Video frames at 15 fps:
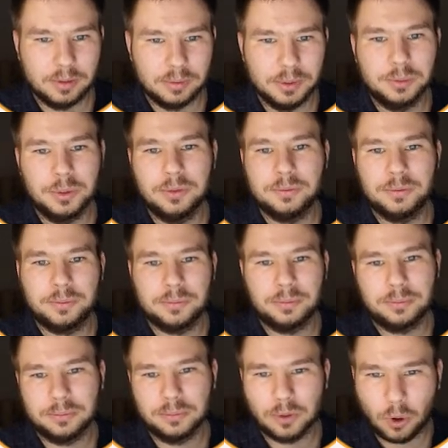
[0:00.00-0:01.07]
we would have
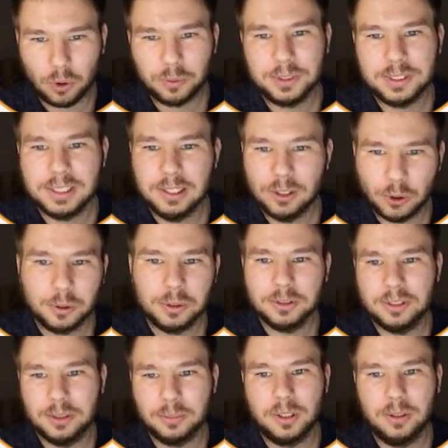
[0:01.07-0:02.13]
already
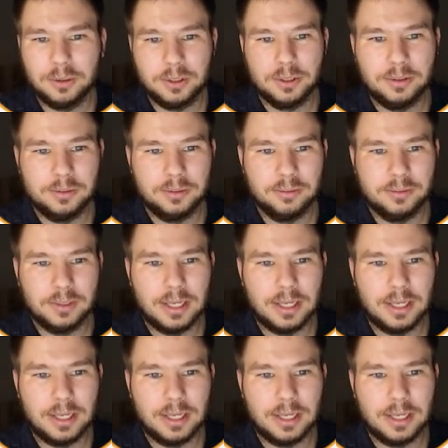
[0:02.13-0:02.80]
learned about it,